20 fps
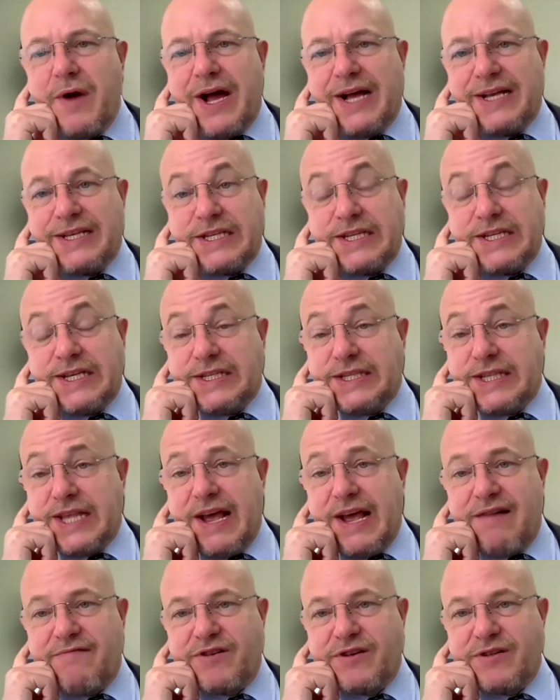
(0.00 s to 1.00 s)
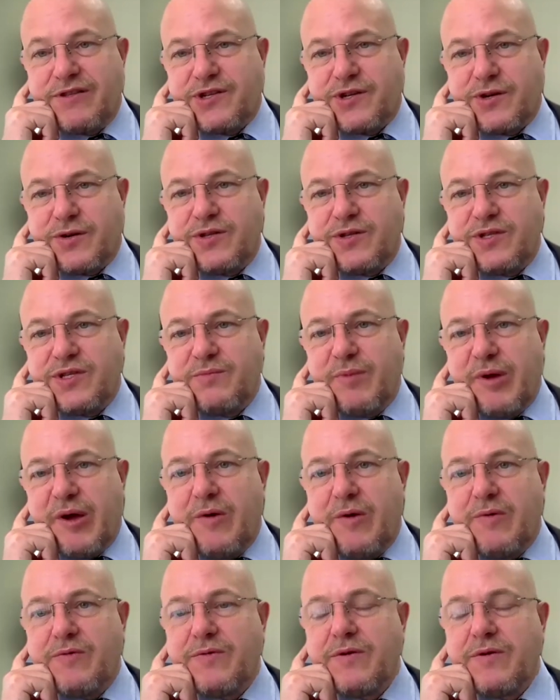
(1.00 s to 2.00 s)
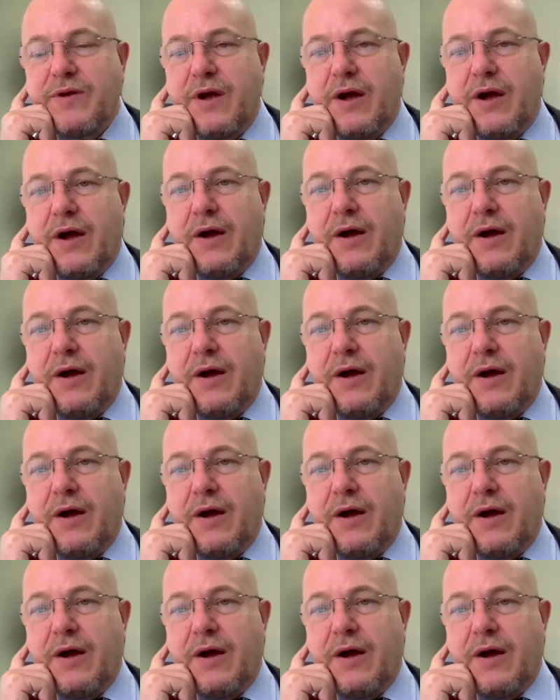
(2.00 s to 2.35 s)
US says they have concerns about